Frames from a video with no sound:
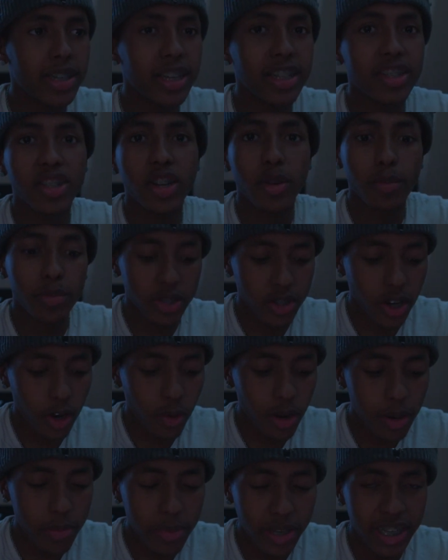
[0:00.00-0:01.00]
His numbers
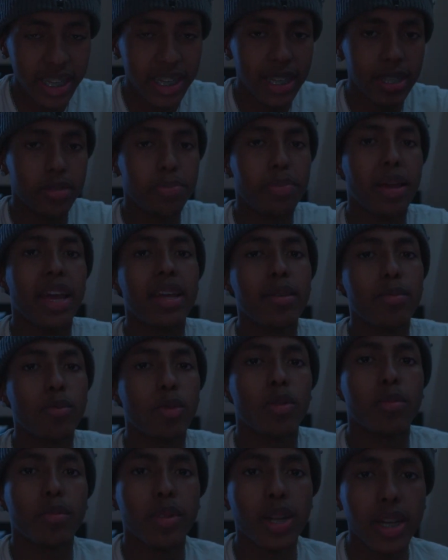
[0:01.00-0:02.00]
go up and he gets paid
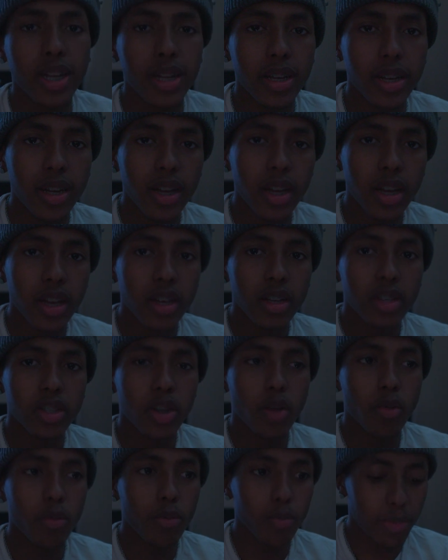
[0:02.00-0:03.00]
more money.
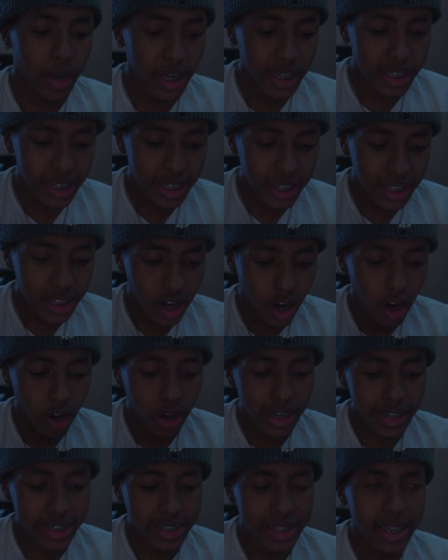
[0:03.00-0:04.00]
So basically
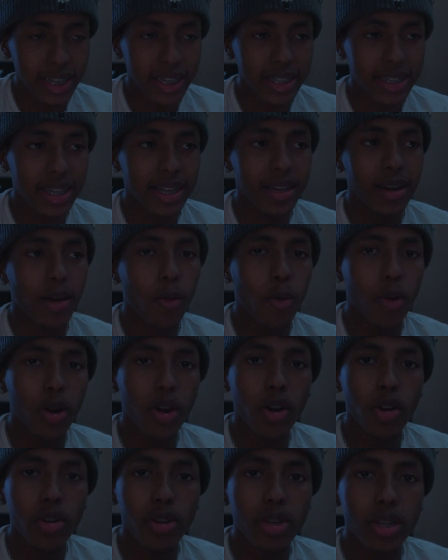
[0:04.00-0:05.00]
all this is in a
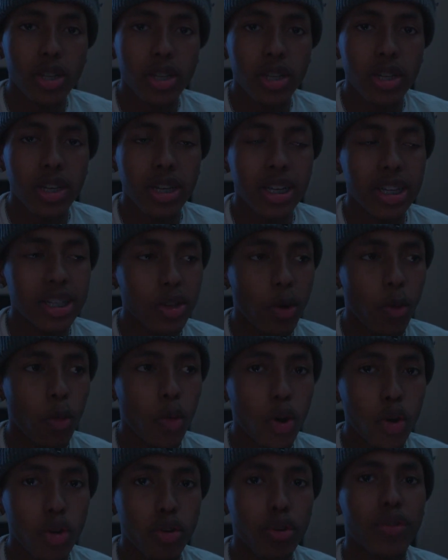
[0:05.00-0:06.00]
world is a
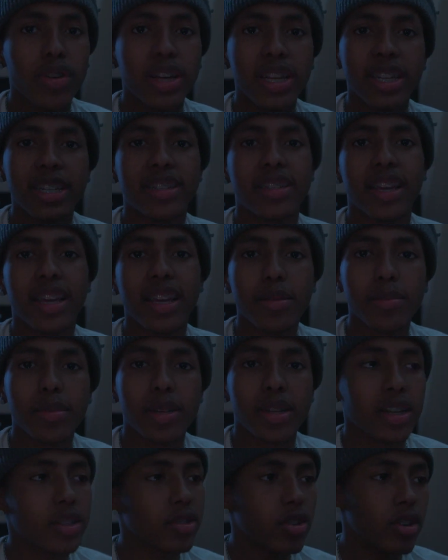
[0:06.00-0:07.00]
world of
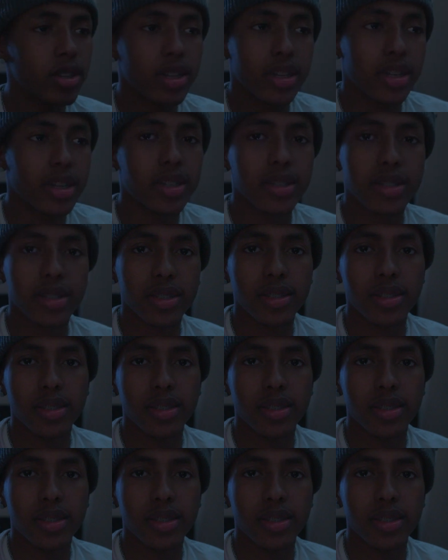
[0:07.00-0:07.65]
entertainment. That's all it is.